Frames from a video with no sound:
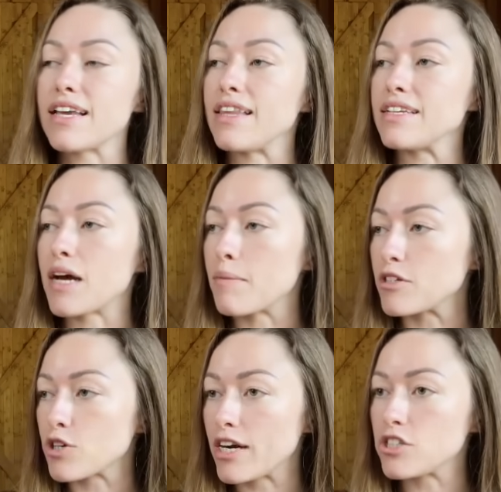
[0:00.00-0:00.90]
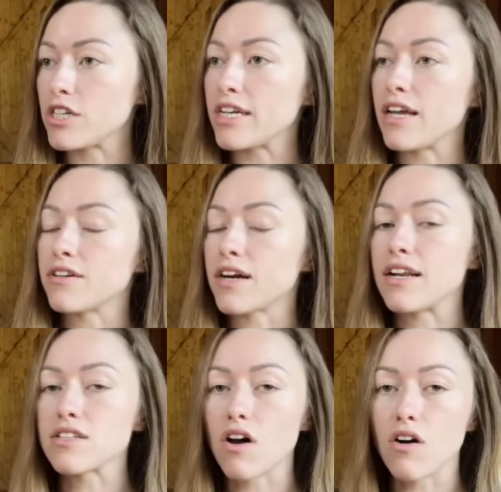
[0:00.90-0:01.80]
and they tie my strategy together, and
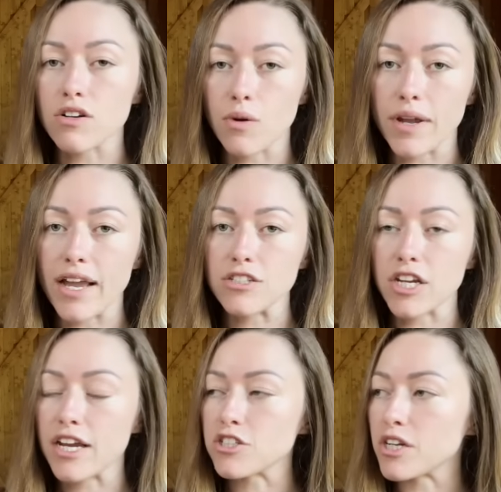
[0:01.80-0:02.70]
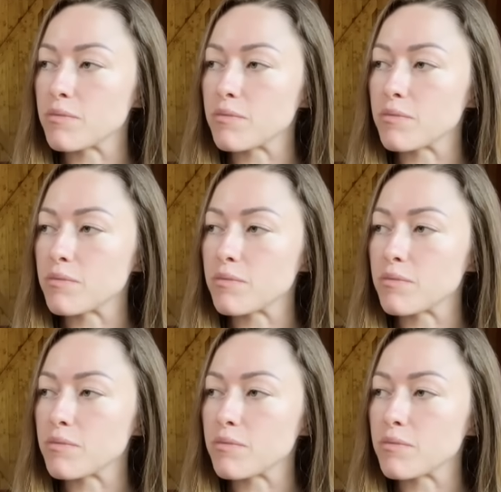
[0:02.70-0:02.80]
it's ongoing education.